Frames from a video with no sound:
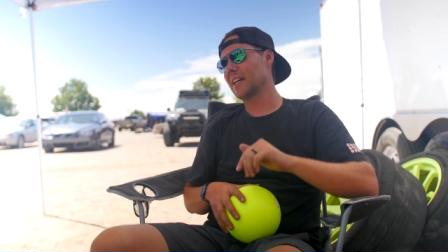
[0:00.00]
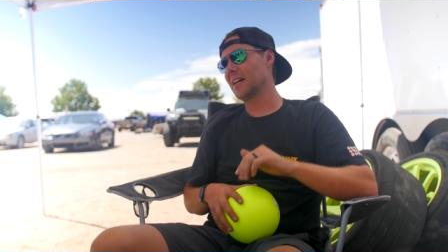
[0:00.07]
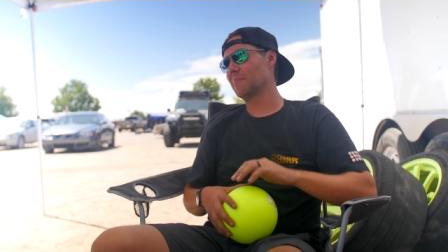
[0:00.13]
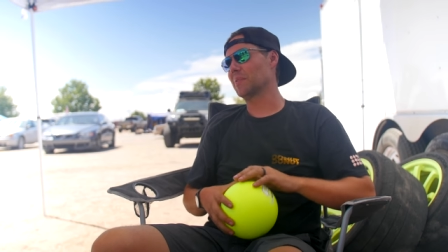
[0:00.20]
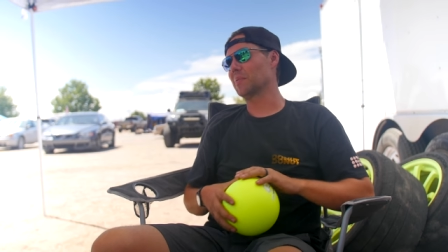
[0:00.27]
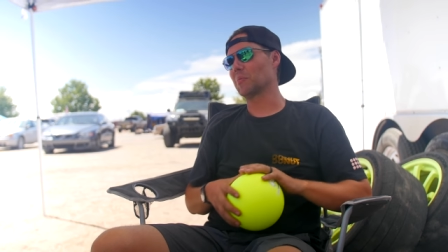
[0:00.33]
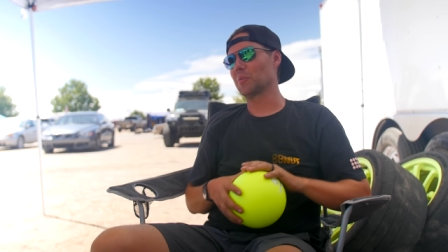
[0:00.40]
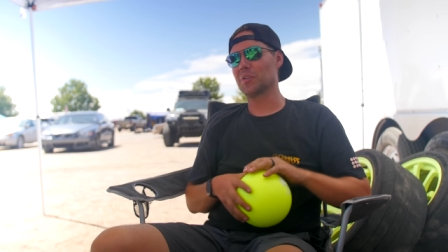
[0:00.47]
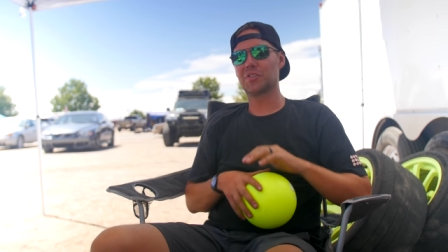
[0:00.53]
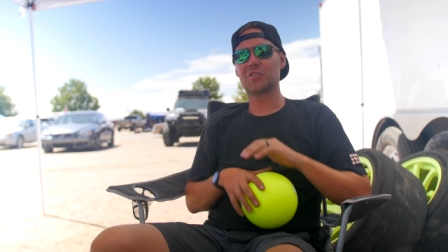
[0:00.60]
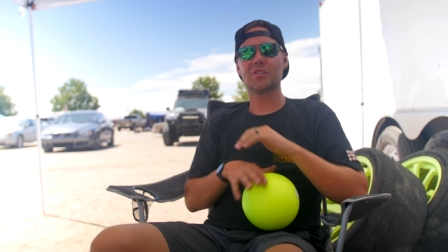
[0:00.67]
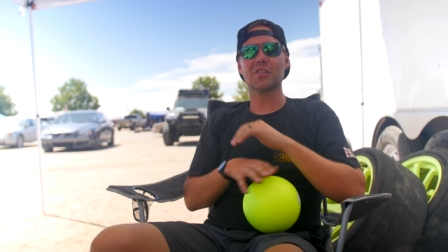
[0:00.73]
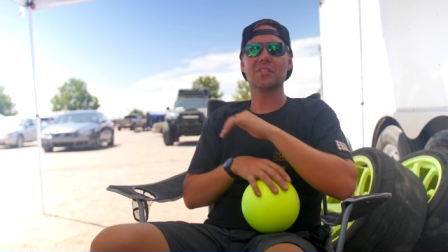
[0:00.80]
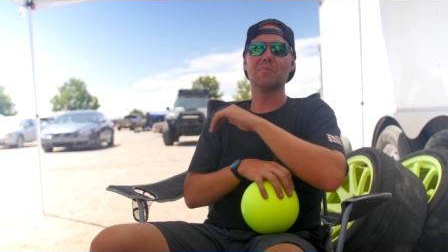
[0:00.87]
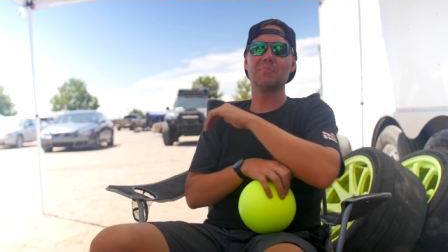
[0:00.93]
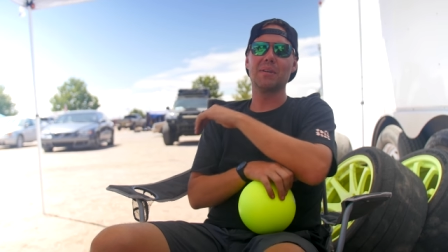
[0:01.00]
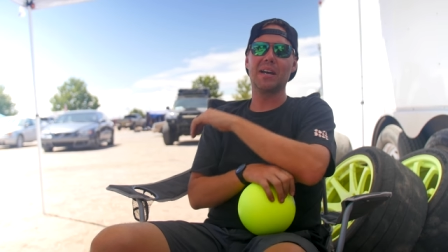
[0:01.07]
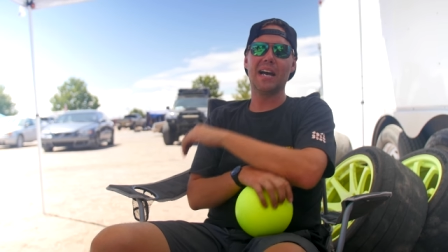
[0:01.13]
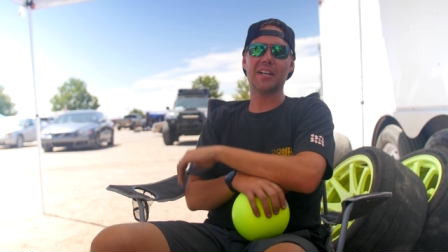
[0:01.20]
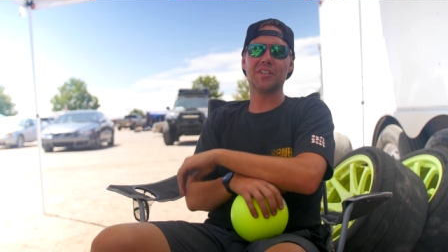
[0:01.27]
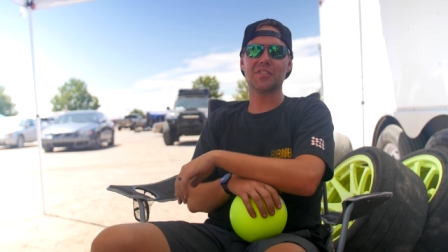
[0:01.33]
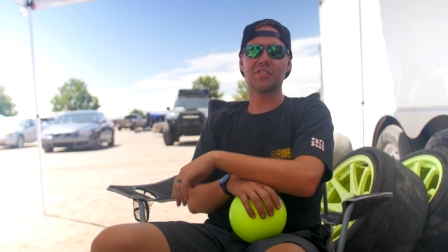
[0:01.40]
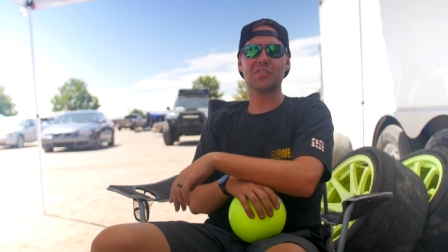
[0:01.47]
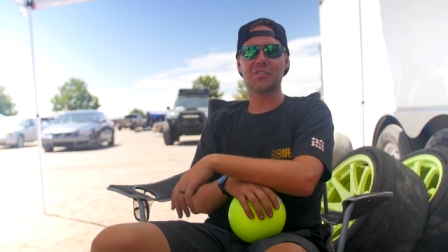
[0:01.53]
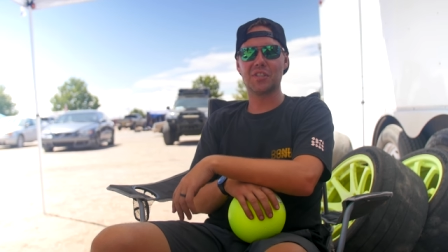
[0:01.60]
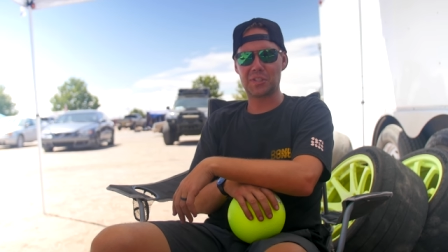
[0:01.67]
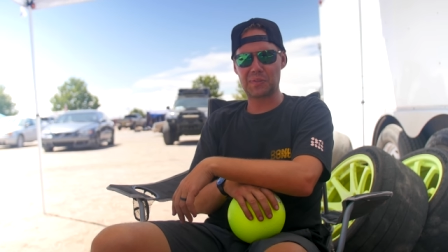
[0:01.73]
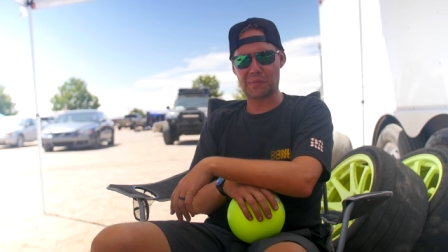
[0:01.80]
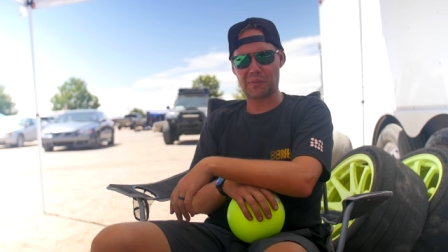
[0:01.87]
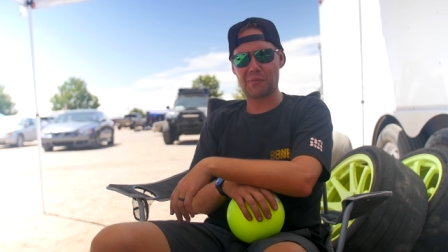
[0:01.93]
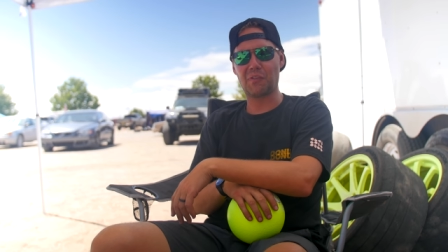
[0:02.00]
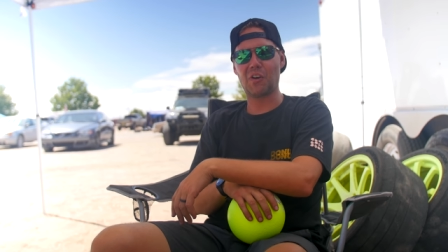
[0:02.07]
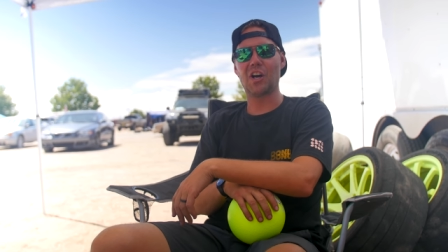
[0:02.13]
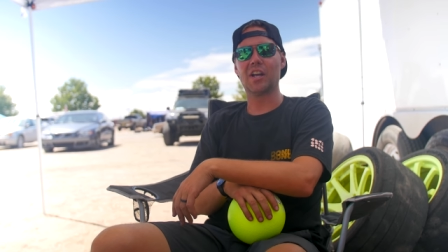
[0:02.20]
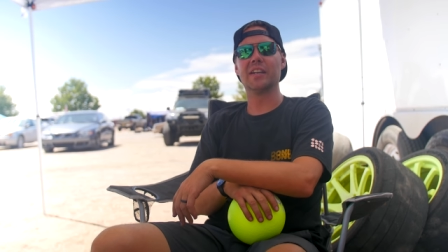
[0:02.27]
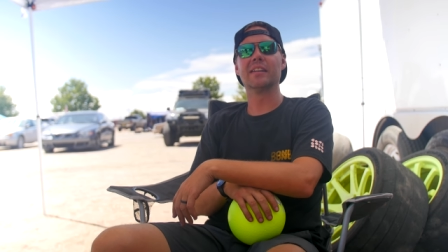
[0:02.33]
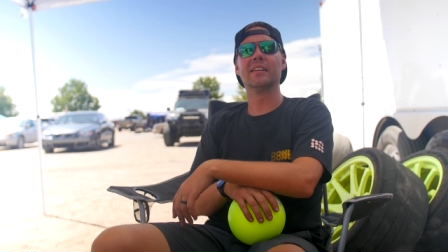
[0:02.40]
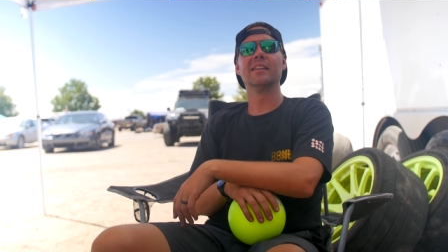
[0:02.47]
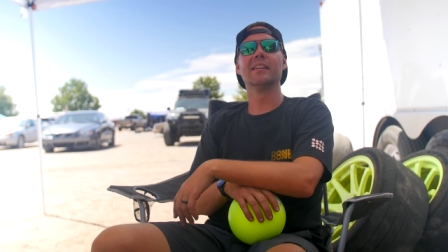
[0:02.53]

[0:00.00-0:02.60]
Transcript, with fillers: happen where it's just a bash, it's just for fun,